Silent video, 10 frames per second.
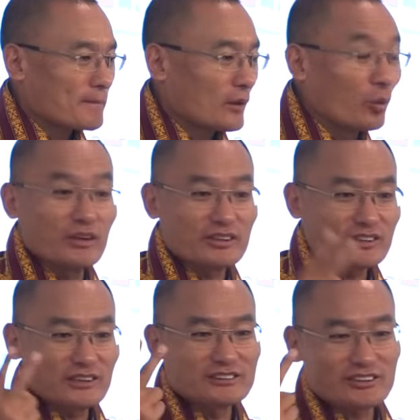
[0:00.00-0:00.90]
We're
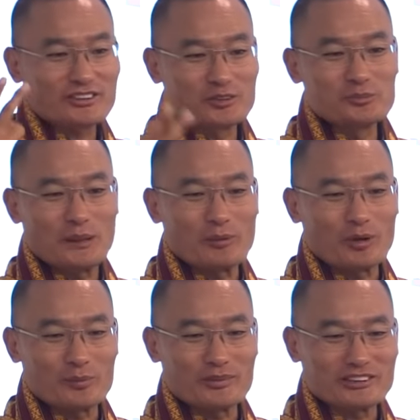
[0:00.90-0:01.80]
still just a two-member
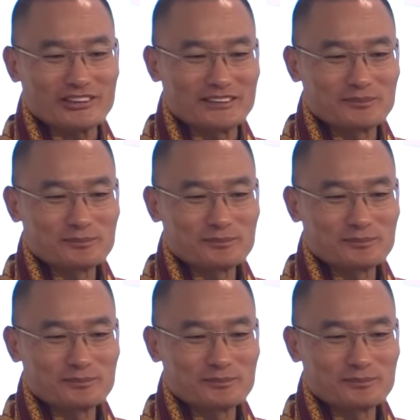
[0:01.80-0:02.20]
opposition.